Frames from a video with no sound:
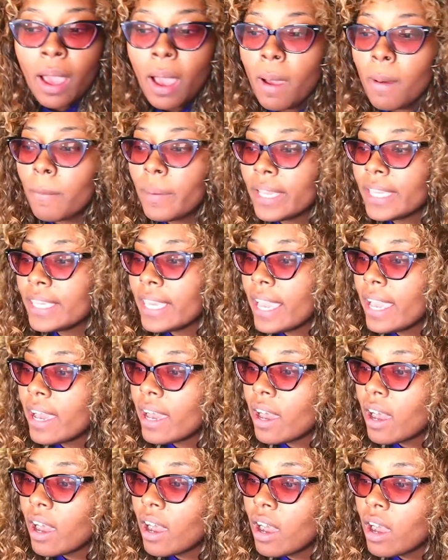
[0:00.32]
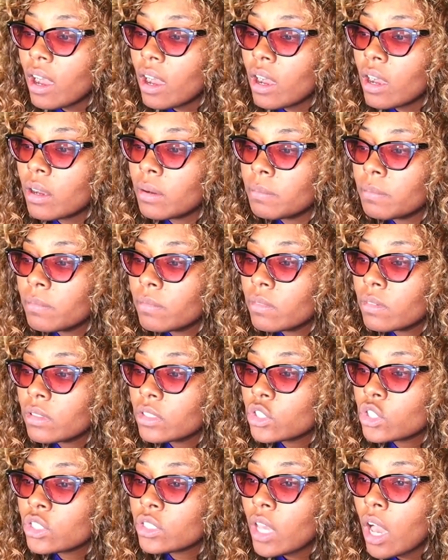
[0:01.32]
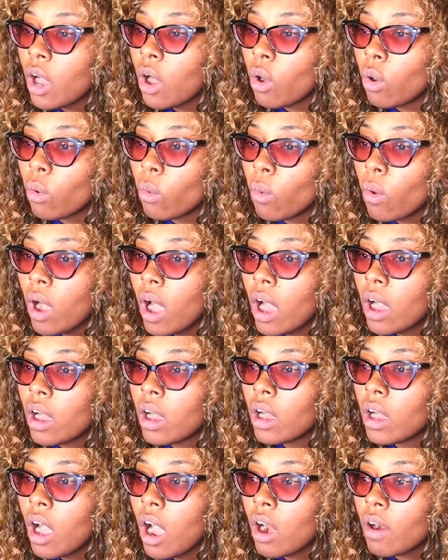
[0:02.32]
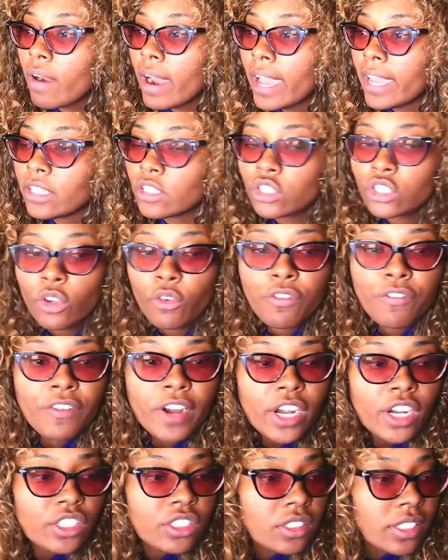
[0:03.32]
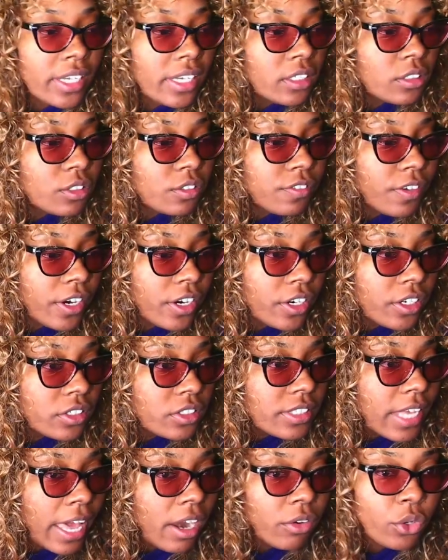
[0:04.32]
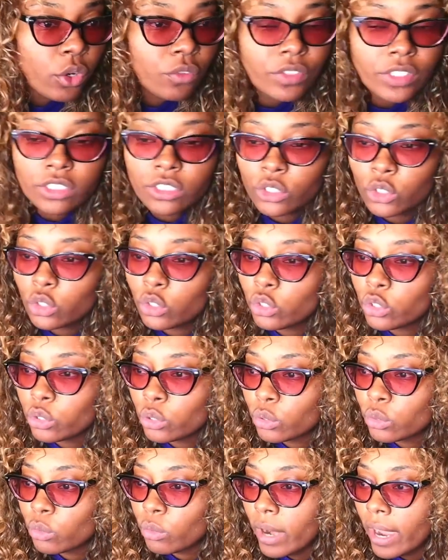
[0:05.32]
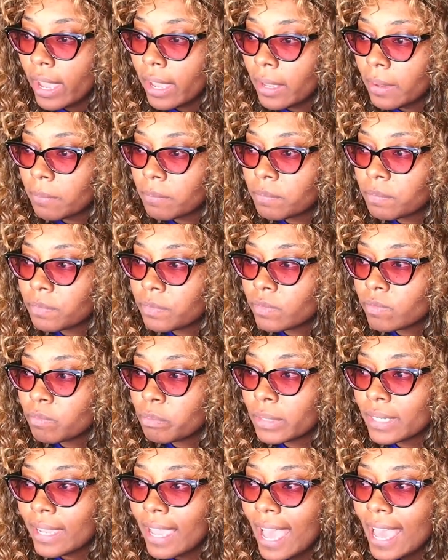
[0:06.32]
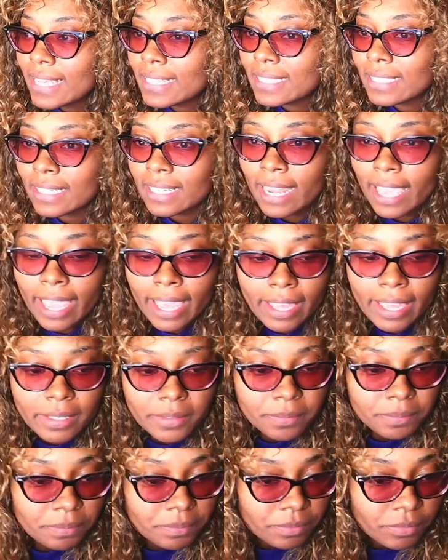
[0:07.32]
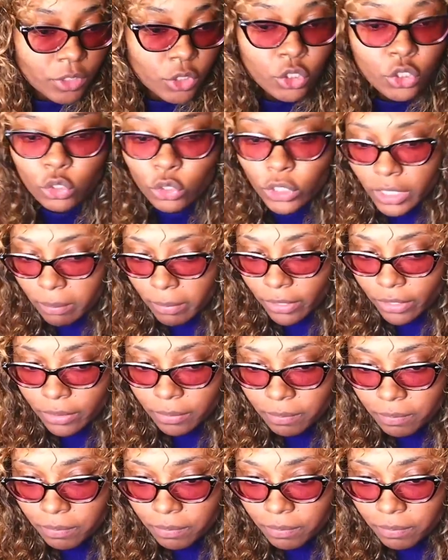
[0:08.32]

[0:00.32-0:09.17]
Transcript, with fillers: But yeah, so, all right. So first things first, I don't know if this is true, right? But Kai Cenat, the streamer,